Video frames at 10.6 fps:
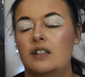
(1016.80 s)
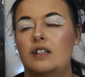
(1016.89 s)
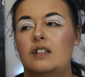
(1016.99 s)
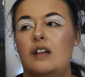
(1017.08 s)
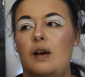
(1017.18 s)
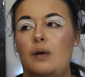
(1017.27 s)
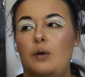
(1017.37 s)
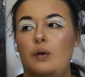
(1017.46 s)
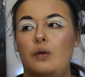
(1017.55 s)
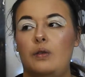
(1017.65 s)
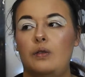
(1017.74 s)

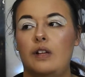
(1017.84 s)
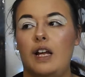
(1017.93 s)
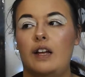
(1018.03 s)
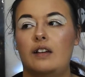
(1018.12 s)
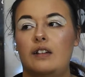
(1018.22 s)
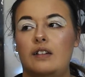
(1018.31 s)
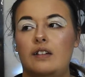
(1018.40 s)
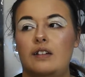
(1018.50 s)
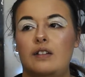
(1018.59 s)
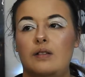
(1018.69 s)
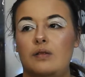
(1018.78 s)
So like,
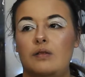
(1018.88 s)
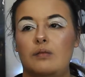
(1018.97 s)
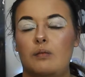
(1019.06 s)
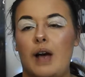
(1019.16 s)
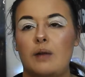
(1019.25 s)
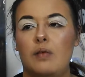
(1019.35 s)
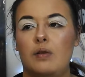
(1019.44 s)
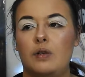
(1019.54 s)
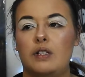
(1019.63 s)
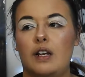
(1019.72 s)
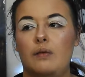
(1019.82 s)
Magmar
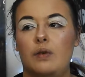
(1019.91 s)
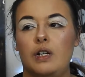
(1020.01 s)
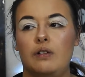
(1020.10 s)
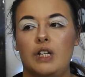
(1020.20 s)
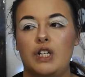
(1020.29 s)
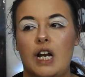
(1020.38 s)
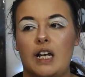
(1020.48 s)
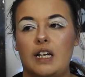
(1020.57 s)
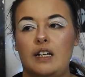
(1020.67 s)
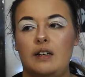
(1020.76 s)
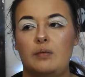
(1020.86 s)
was like really, really
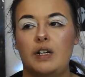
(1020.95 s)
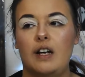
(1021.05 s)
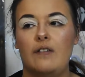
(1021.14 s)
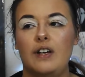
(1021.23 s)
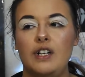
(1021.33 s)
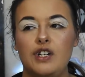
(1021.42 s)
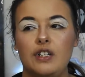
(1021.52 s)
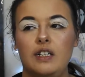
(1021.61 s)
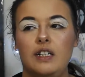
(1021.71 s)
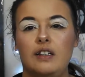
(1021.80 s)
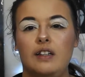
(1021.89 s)
shaken, but
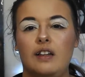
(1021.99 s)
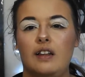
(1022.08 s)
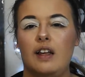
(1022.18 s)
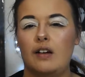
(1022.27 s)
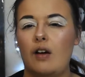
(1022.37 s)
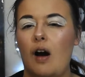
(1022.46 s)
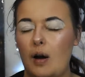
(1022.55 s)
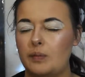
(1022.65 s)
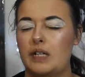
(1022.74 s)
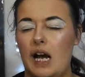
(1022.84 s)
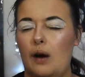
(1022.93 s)
eventually they
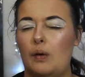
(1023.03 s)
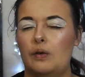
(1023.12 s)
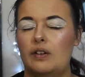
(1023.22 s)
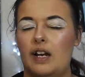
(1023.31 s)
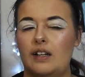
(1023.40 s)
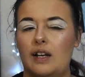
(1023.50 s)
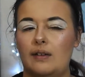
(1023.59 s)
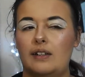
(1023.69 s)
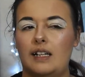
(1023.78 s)
calmed down and they were